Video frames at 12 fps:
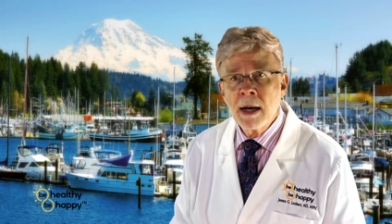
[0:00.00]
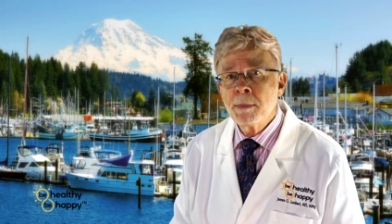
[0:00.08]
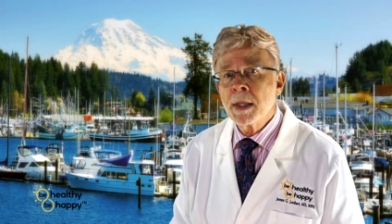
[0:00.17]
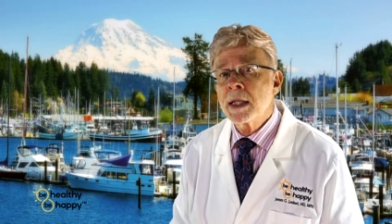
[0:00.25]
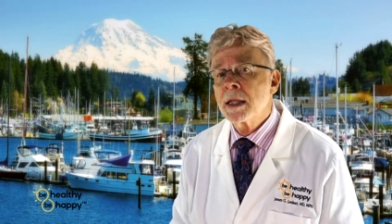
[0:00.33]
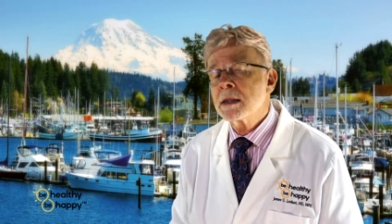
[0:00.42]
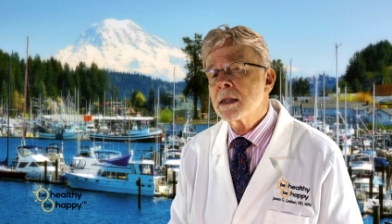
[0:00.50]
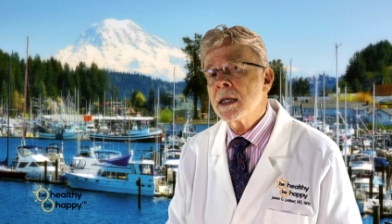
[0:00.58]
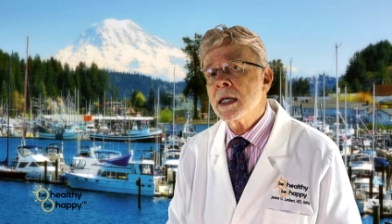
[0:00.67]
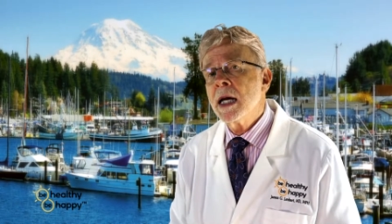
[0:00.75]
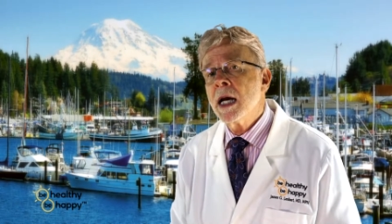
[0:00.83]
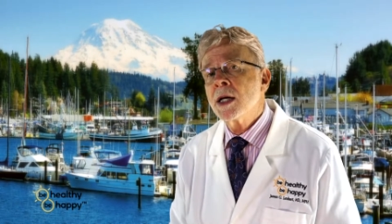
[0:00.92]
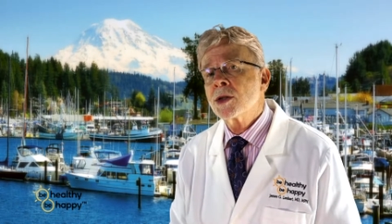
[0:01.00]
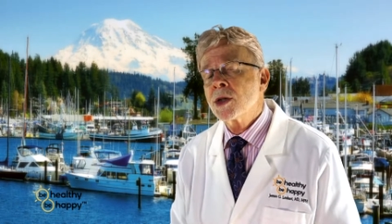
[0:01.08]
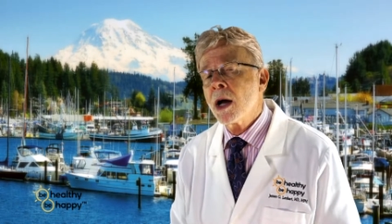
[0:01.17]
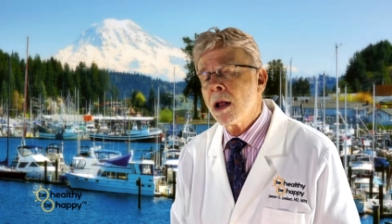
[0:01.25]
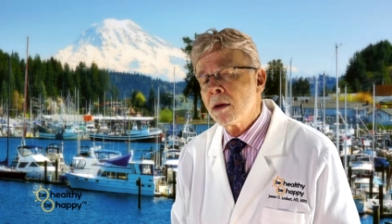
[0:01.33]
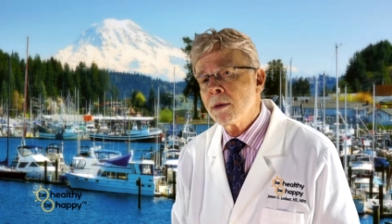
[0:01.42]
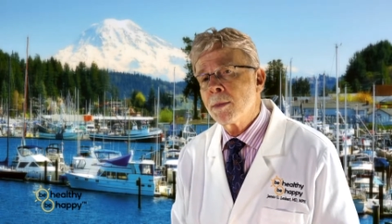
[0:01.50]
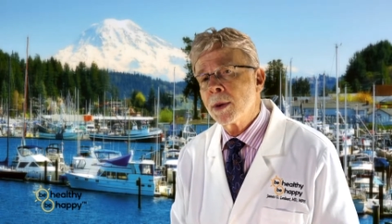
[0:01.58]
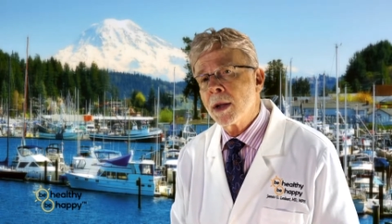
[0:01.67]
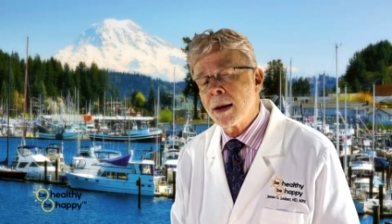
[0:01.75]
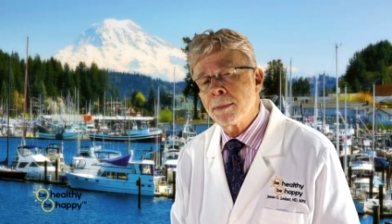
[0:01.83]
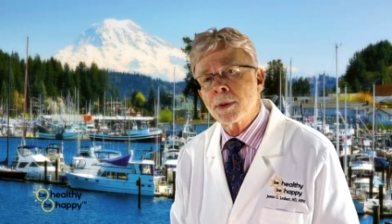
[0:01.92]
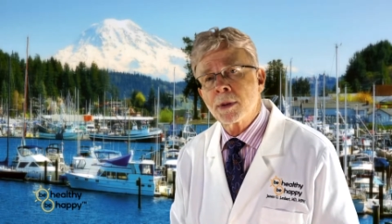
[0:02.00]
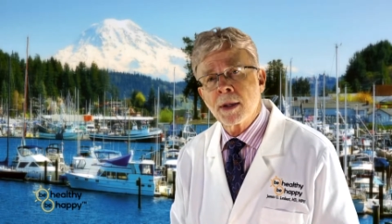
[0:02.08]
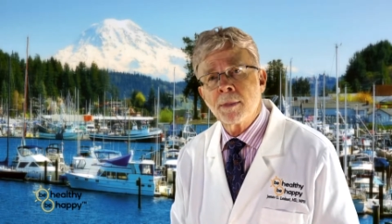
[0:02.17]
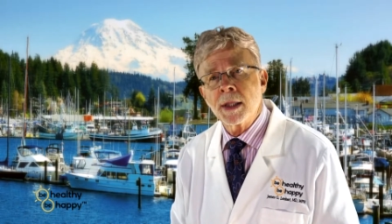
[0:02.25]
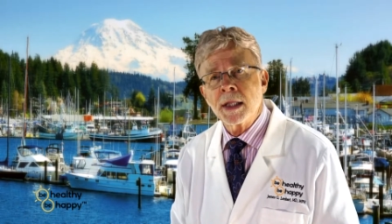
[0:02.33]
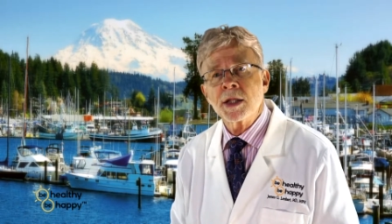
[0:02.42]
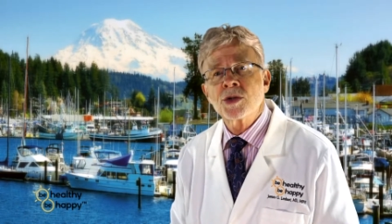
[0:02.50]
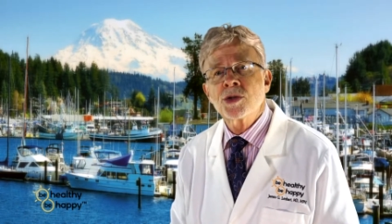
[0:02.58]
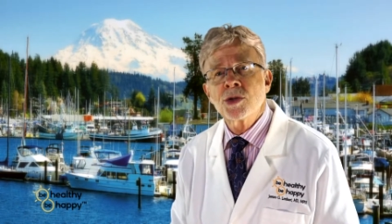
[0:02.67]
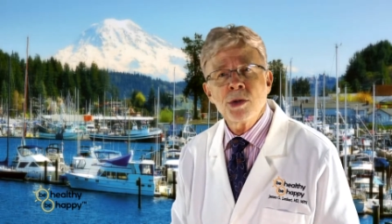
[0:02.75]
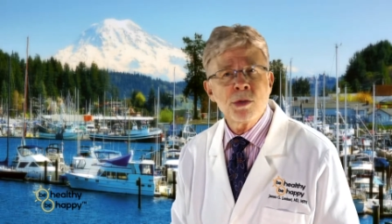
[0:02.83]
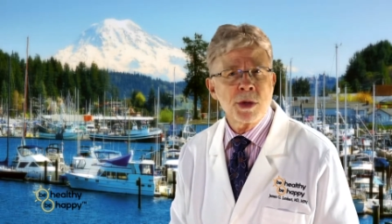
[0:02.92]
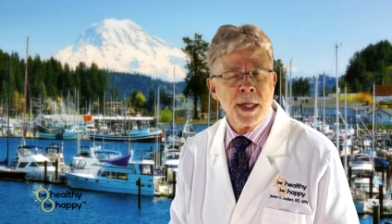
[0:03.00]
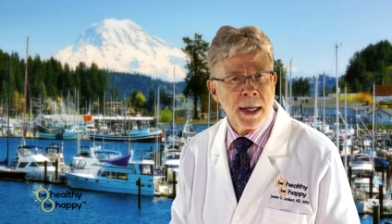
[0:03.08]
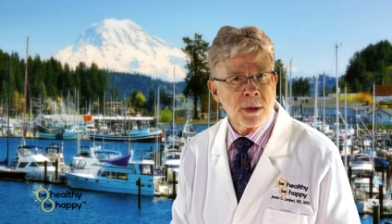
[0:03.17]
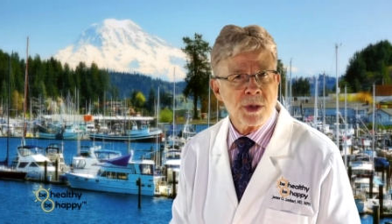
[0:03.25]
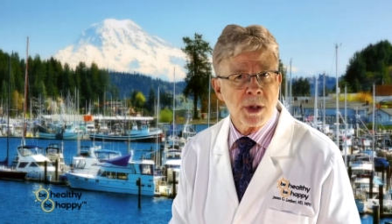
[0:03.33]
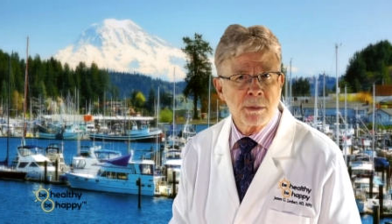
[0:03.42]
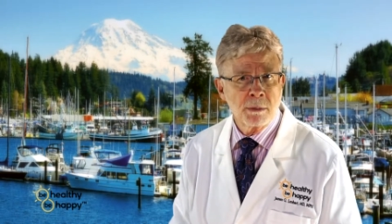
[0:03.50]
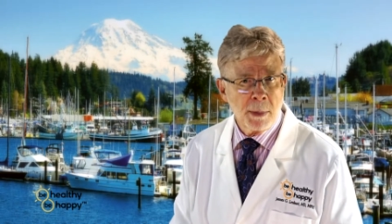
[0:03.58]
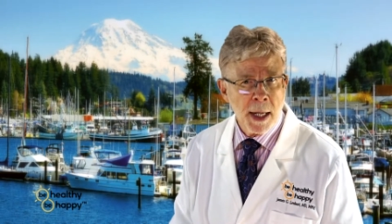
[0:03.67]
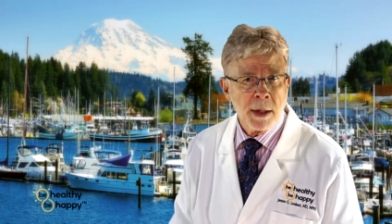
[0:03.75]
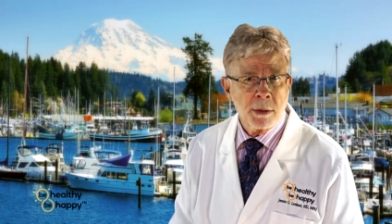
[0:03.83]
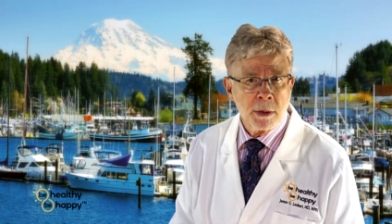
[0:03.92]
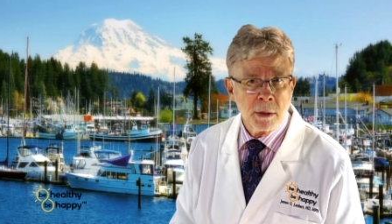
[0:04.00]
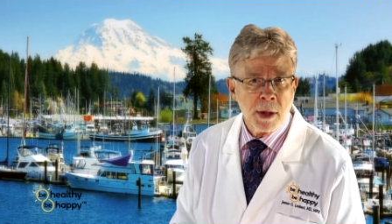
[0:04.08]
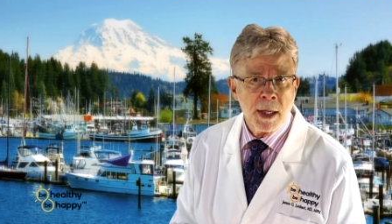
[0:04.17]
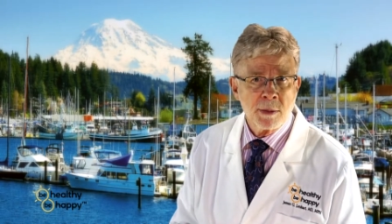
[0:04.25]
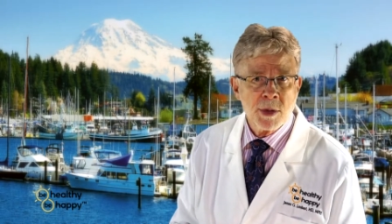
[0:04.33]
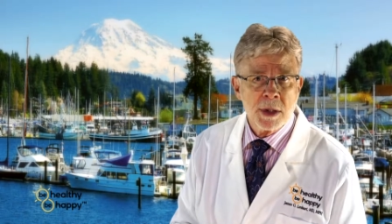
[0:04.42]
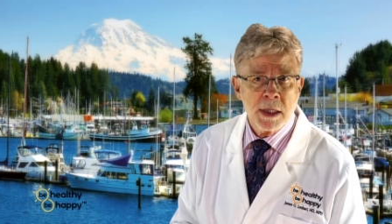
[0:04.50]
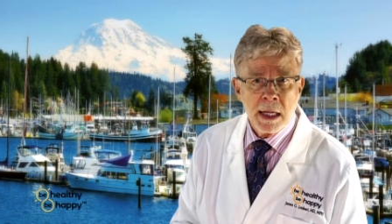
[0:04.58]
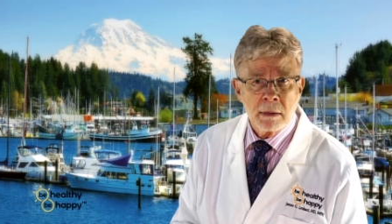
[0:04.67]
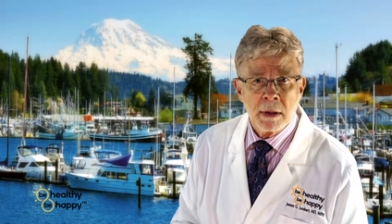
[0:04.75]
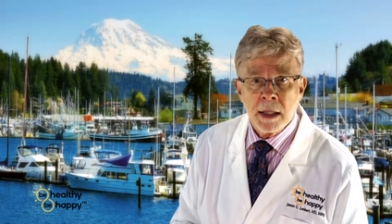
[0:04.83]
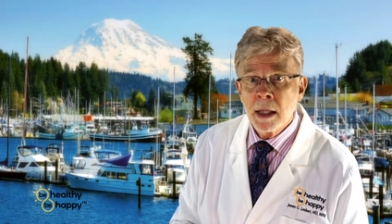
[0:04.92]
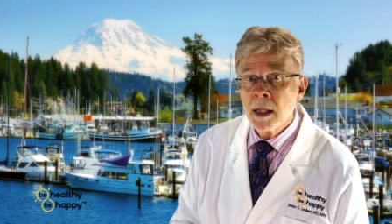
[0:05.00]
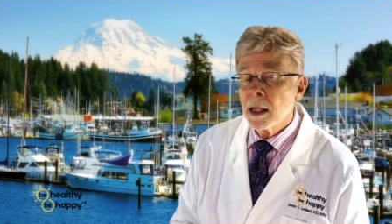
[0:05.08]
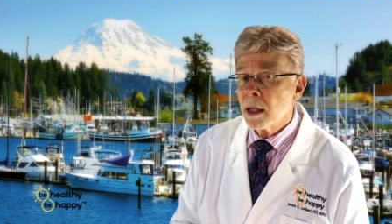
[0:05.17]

because the tolerable upper limit is two thousand micrograms daily,